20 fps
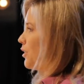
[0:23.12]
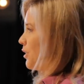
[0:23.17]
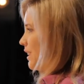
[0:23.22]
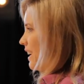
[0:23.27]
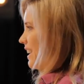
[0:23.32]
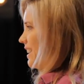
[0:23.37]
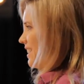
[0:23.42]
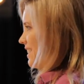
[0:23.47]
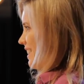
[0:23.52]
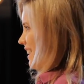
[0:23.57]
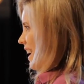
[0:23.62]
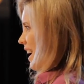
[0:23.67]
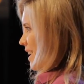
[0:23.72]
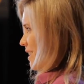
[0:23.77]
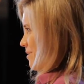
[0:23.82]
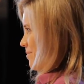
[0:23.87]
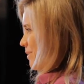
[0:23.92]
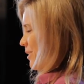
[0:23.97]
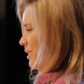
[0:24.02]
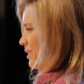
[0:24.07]
created the
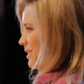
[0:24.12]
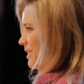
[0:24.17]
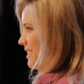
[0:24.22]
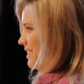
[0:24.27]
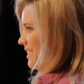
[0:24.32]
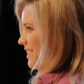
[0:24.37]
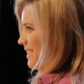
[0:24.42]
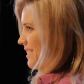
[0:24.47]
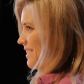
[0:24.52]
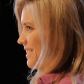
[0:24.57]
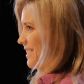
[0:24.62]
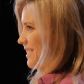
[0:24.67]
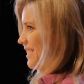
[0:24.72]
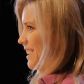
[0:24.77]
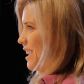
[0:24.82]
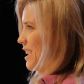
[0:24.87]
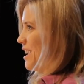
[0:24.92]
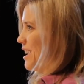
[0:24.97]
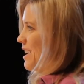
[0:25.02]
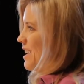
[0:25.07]
animals,
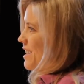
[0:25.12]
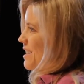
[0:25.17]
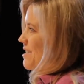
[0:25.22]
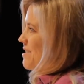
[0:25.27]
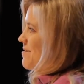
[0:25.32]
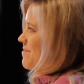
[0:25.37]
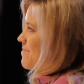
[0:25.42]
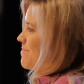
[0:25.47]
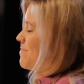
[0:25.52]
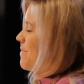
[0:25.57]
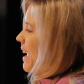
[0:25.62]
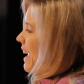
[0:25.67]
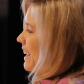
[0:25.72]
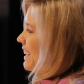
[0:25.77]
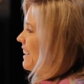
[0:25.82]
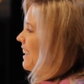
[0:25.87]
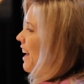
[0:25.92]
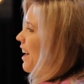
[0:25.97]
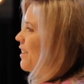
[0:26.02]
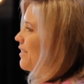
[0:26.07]

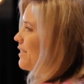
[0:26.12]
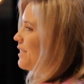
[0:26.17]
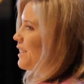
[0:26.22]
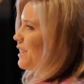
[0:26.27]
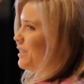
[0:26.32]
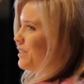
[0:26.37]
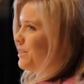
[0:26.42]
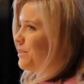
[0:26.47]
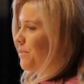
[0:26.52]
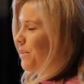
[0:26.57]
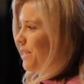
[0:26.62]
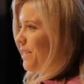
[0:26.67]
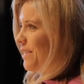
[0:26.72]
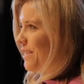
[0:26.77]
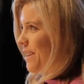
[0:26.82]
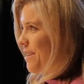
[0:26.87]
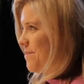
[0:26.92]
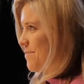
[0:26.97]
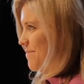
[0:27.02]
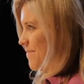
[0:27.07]
made covenants with
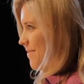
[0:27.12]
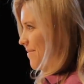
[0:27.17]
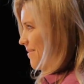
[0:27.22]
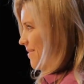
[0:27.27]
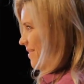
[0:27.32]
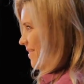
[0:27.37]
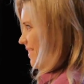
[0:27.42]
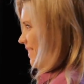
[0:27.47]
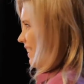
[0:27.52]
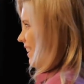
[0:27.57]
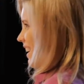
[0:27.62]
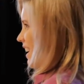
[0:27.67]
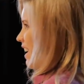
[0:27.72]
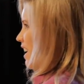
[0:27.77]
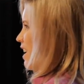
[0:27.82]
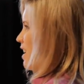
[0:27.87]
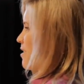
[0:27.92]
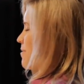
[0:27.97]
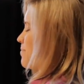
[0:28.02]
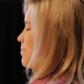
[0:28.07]
them,
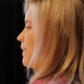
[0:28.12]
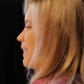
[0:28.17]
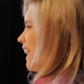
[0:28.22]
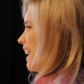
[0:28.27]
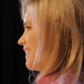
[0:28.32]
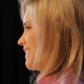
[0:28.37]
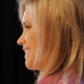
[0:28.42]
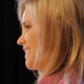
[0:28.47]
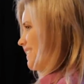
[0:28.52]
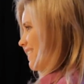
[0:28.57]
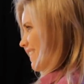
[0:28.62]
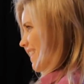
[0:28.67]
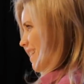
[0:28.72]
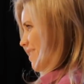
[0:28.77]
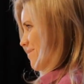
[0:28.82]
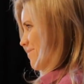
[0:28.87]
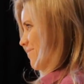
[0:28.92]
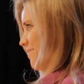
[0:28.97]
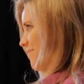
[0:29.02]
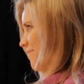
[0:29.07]
blessed
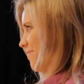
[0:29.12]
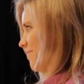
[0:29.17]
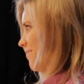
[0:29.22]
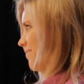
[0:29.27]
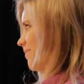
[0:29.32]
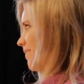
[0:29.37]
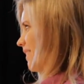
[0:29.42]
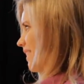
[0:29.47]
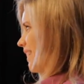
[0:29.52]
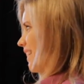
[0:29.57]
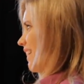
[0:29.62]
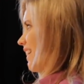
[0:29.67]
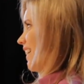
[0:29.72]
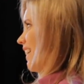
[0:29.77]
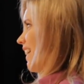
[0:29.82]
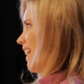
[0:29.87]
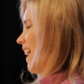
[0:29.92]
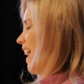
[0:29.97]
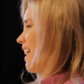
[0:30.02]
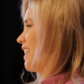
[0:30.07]
them,
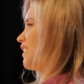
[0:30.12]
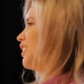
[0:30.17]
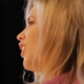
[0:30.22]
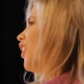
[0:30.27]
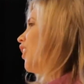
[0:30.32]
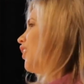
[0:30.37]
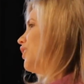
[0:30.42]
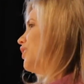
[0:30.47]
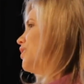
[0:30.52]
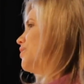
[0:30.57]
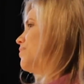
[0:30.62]
and called